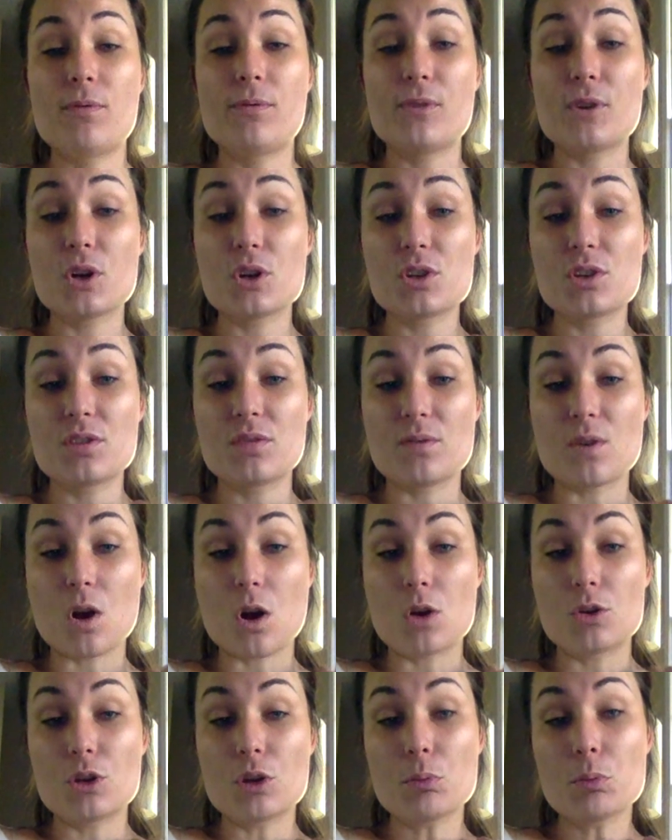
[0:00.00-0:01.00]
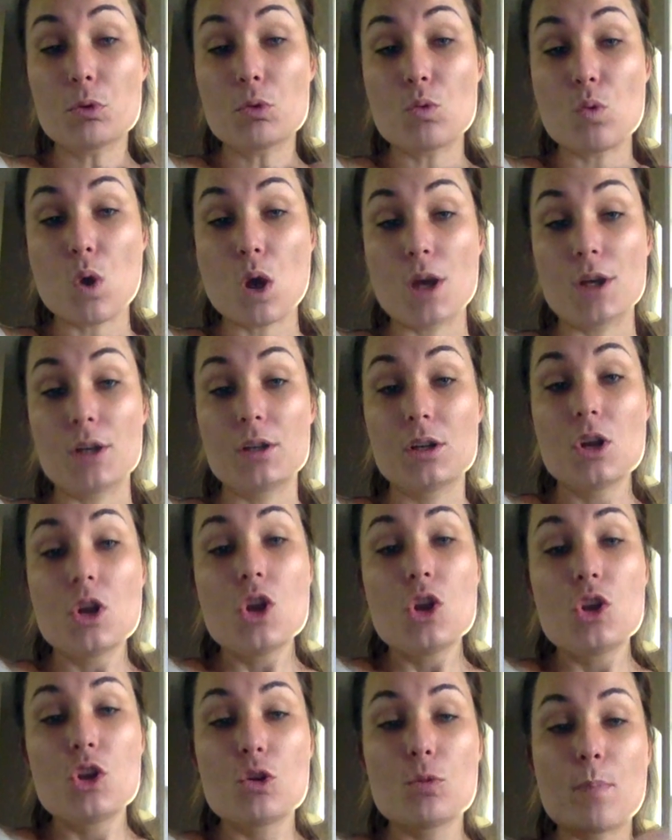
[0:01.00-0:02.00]
First of all, number one,
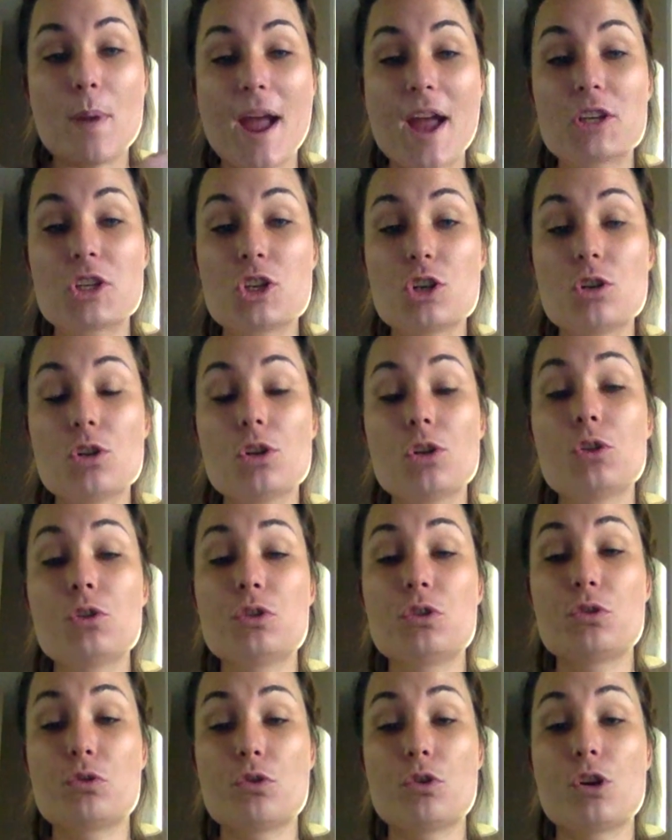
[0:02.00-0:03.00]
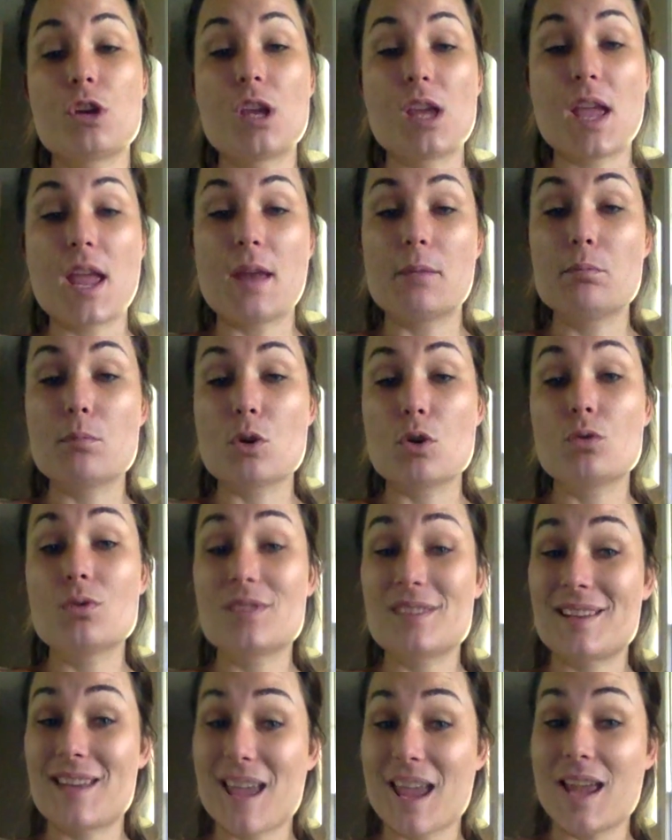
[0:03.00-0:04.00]
your bachelor degree in
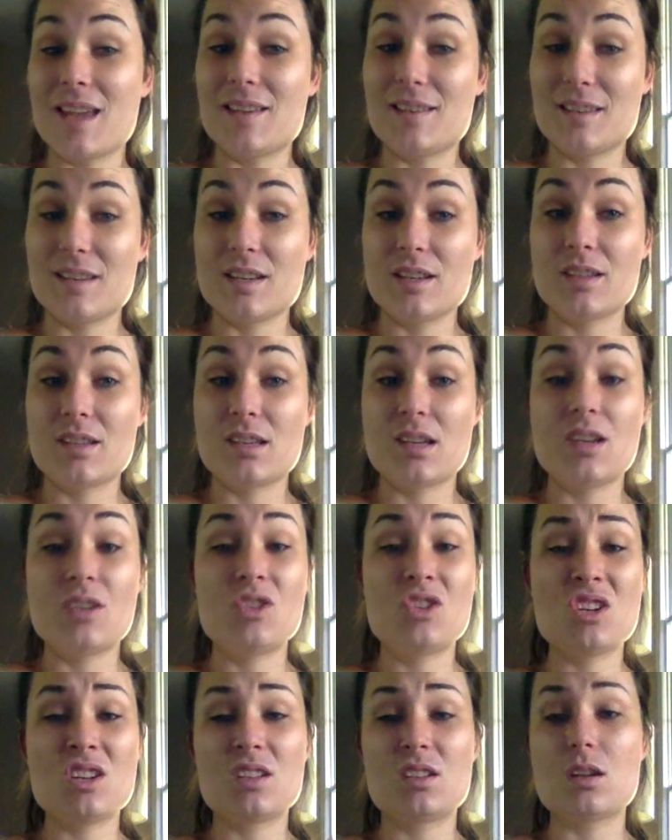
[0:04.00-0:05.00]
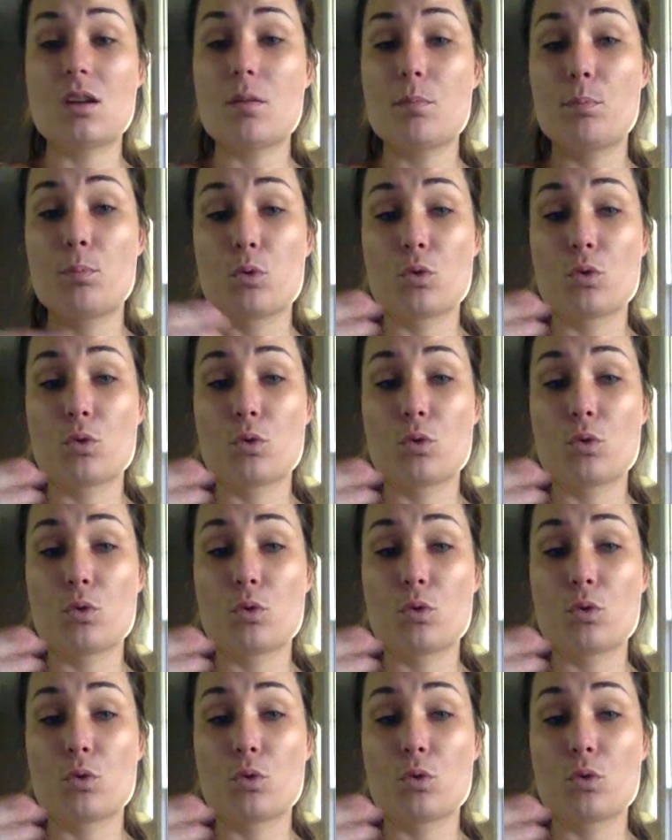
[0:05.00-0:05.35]
most cases is just a